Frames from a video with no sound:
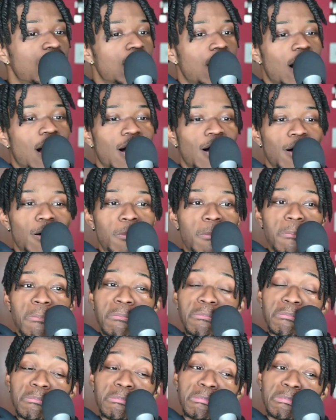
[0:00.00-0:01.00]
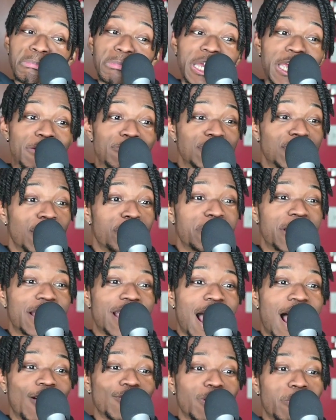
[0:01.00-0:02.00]
Um, he was going to be a
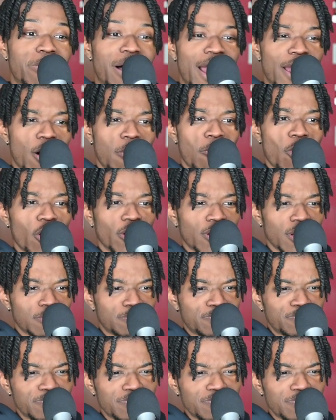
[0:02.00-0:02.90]
guy on the buyout market.